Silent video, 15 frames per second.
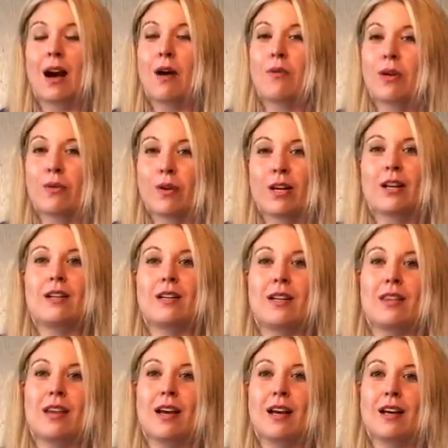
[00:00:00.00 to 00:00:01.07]
and how we
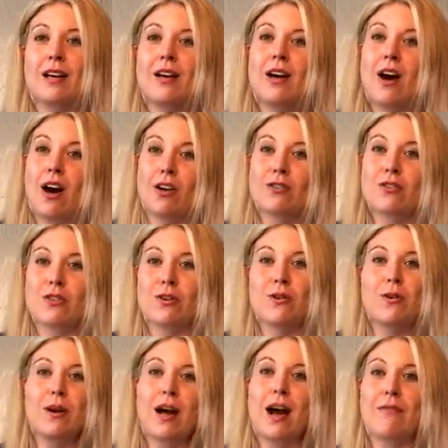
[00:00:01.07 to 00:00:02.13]
critically think
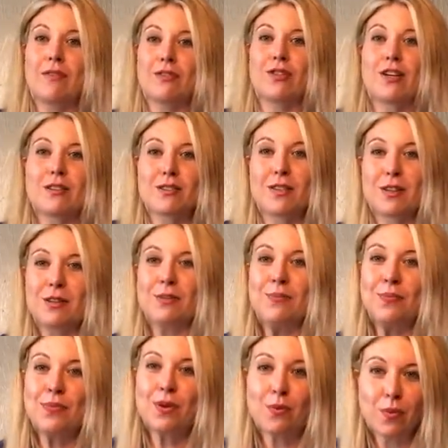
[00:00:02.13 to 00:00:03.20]
also have adjusted.
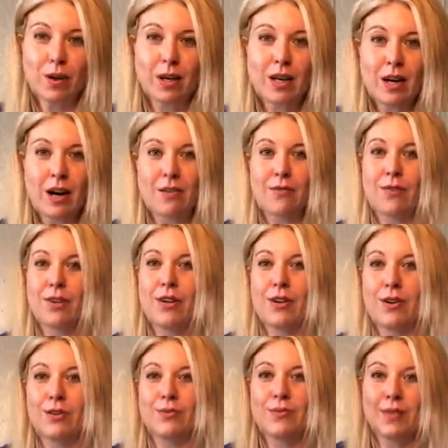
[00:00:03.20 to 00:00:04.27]
Working hard for
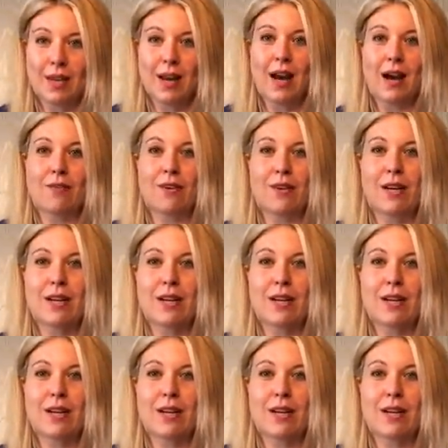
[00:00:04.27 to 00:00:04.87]
you. Have a